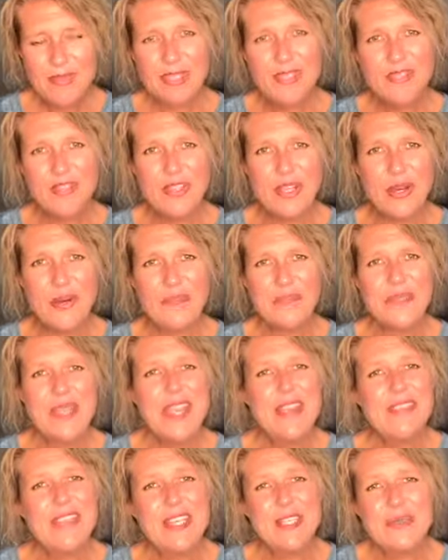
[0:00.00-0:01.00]
So
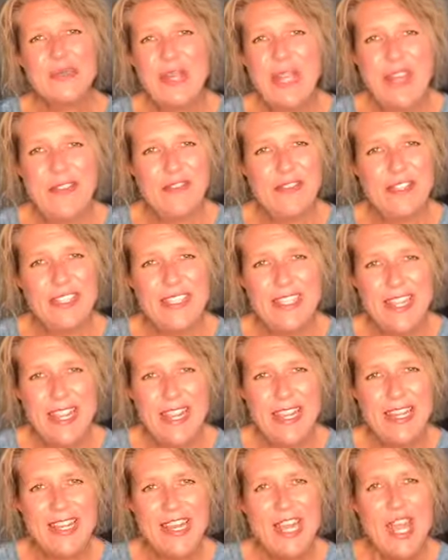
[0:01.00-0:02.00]
that's what I have for
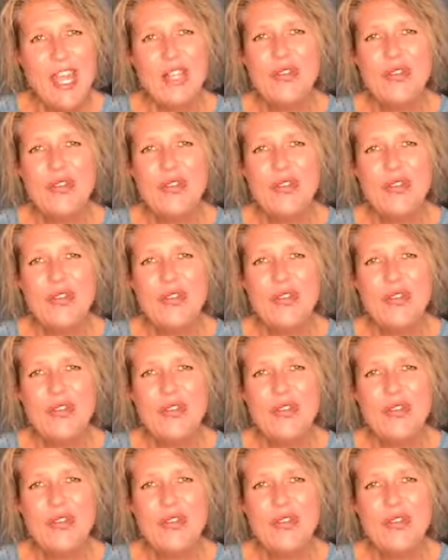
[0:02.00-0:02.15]
today.